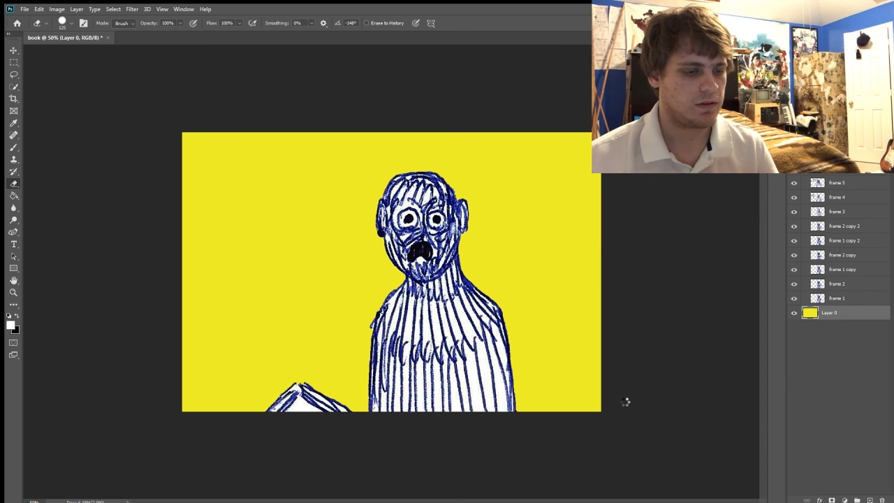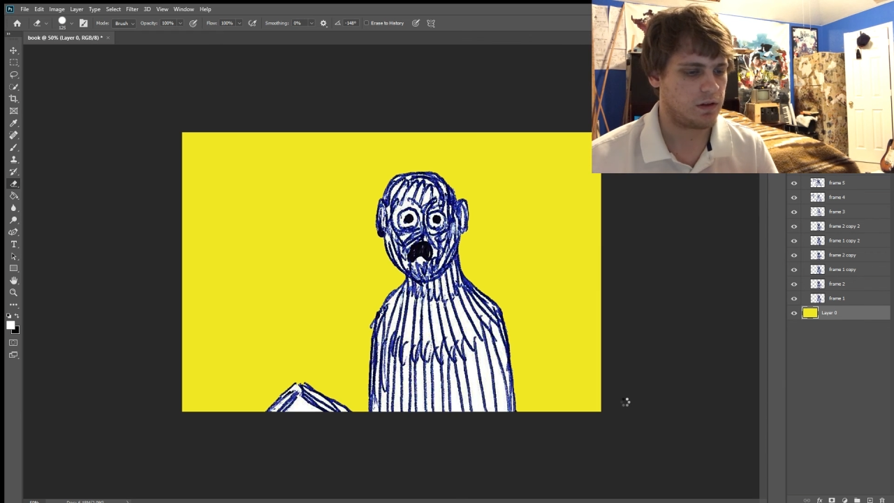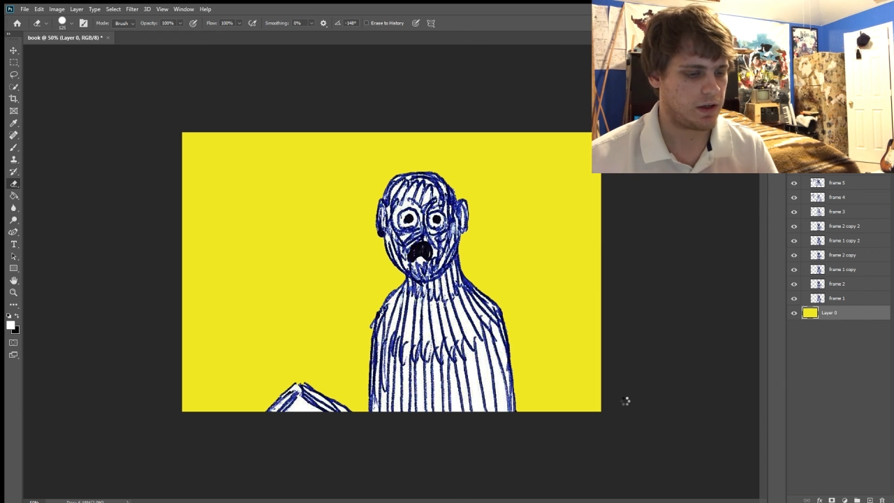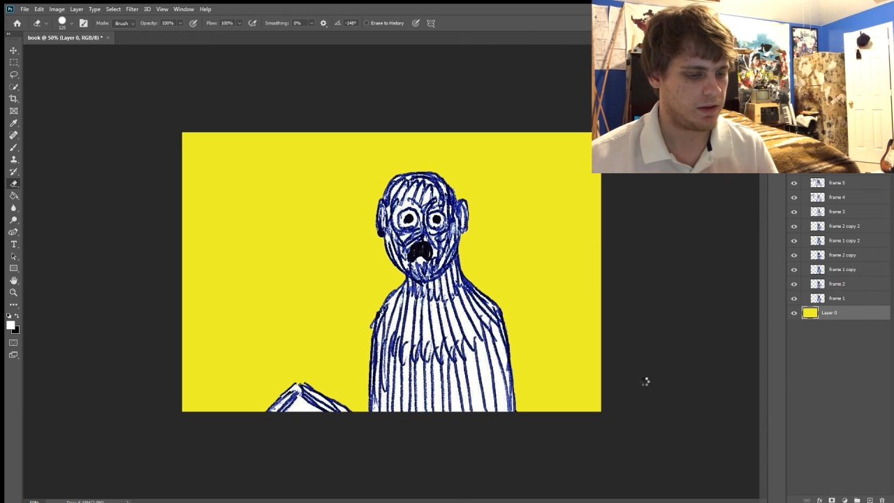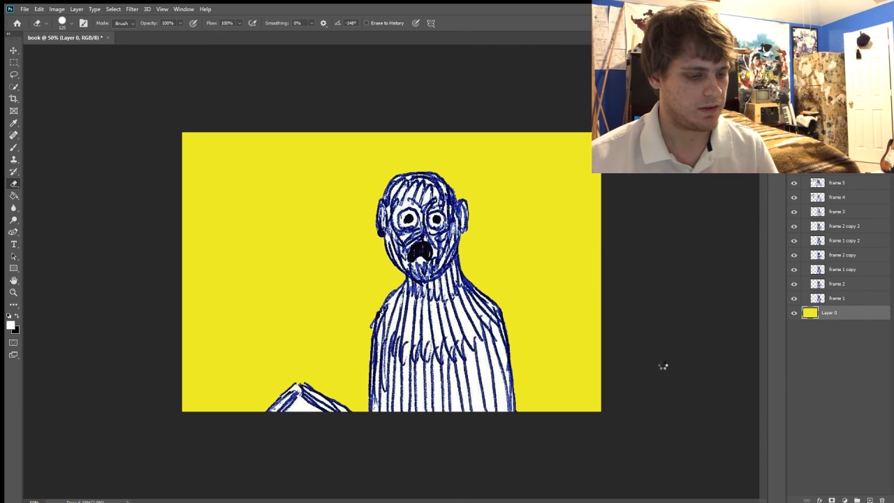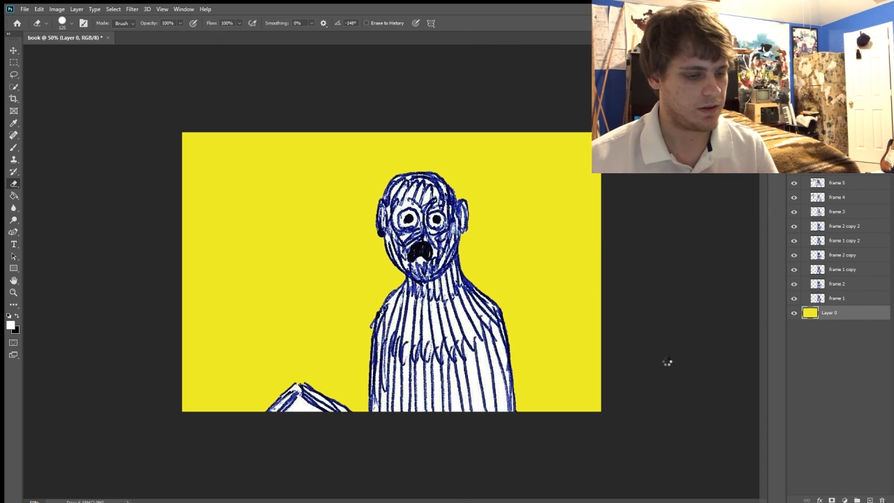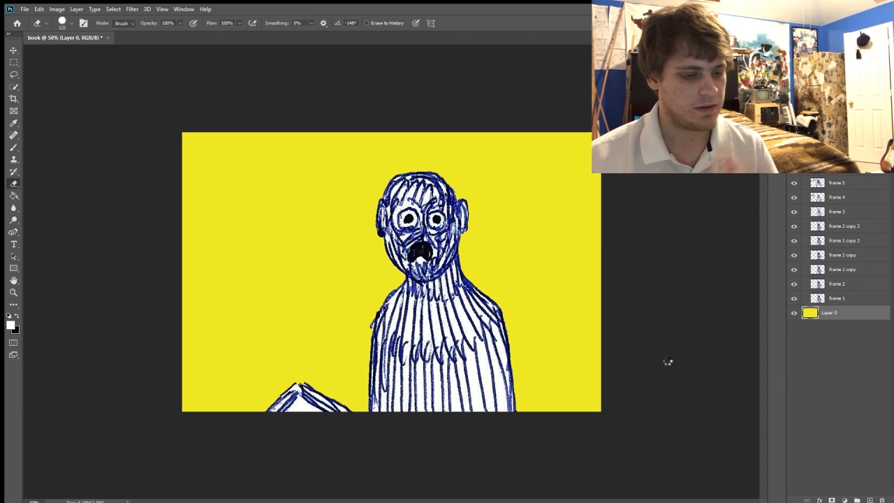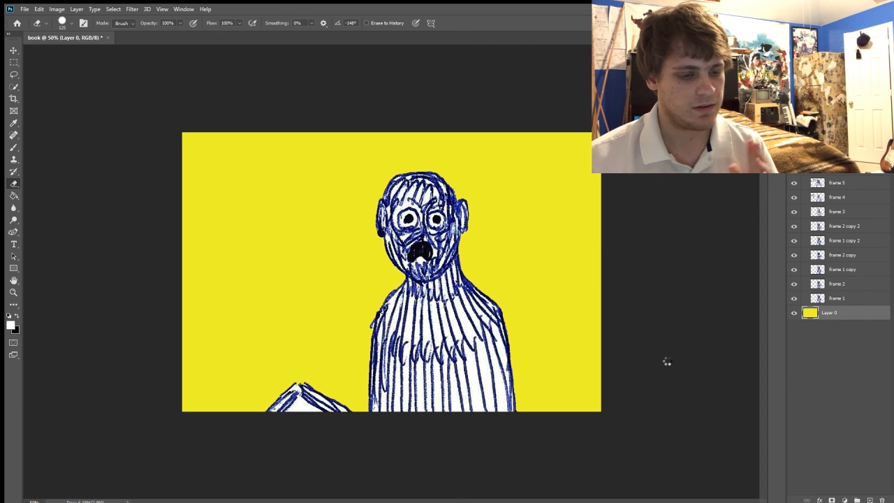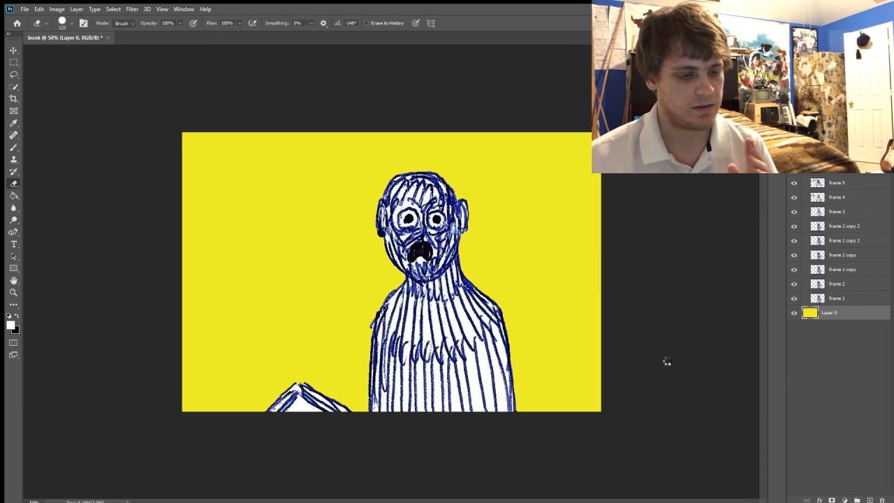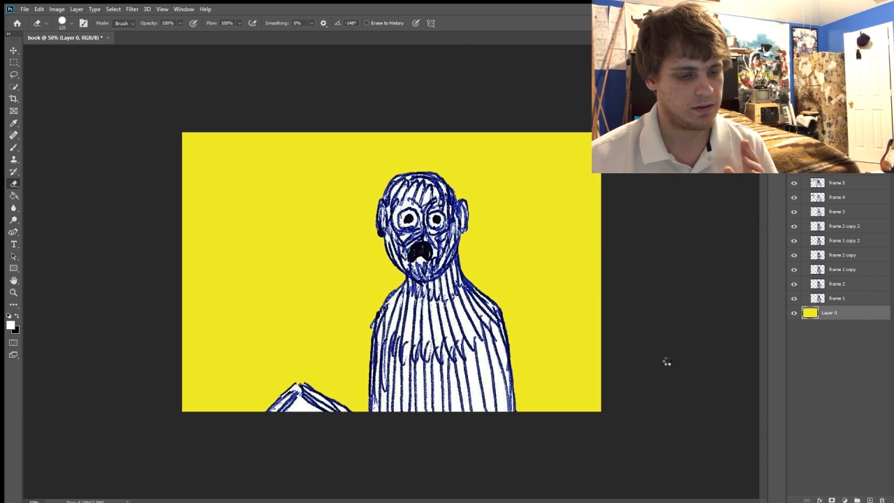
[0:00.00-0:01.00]
Okay, then
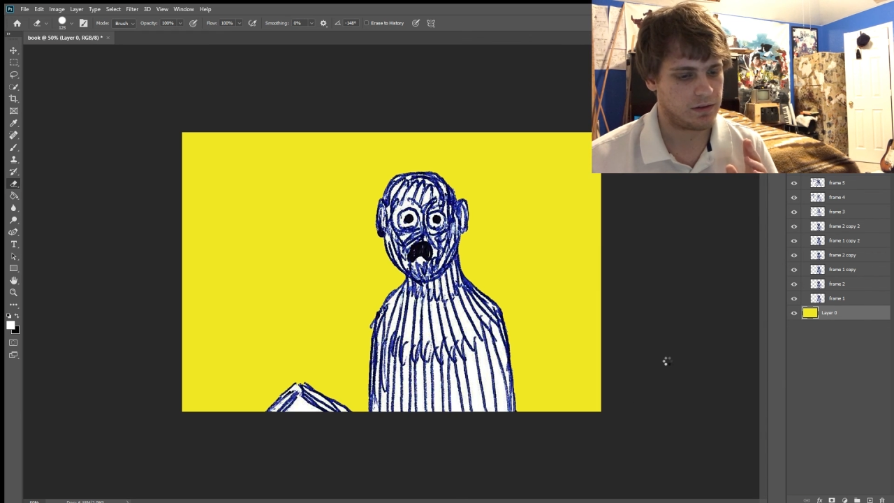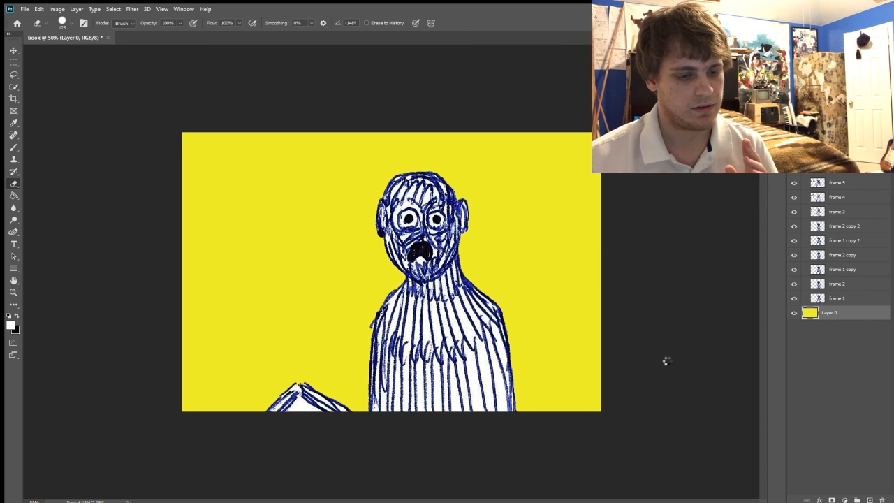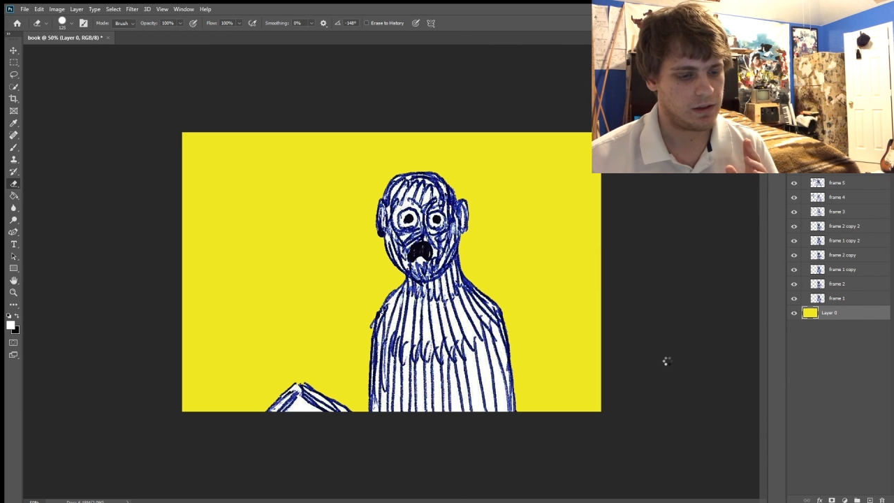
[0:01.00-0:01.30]
it's done.